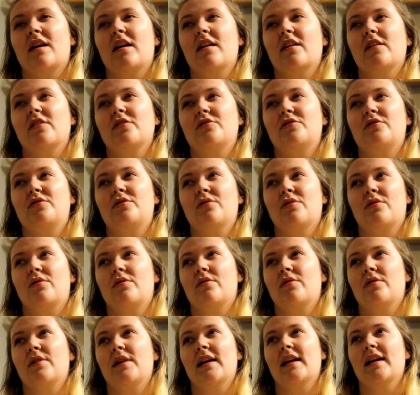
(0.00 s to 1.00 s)
I
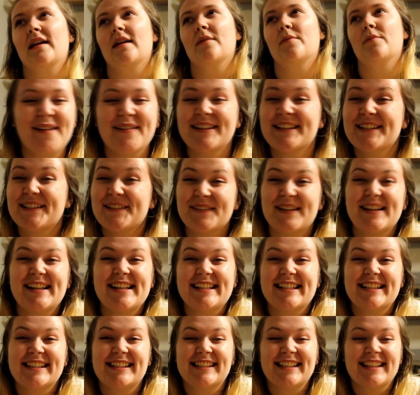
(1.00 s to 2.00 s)
adore him. I went to
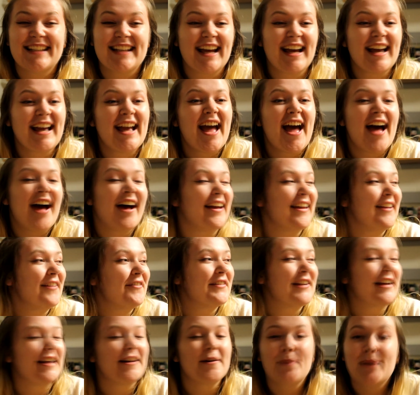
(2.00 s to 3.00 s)
Wendy's today. I
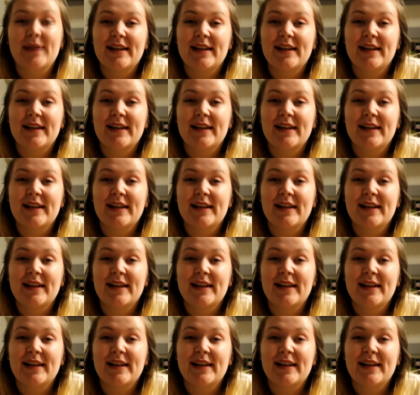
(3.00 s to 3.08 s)
even had a